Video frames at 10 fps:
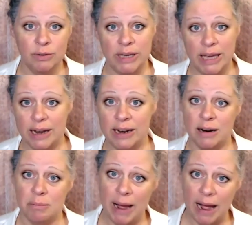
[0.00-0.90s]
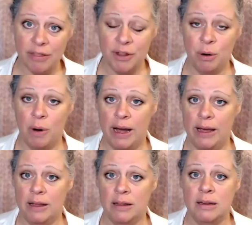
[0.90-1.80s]
he hadn't had a bath in a
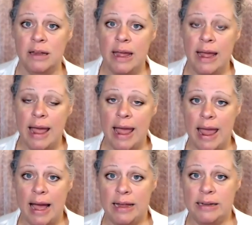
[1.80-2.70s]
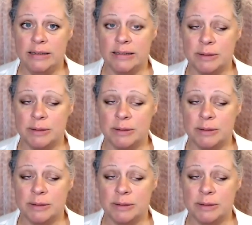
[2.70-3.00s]
while. And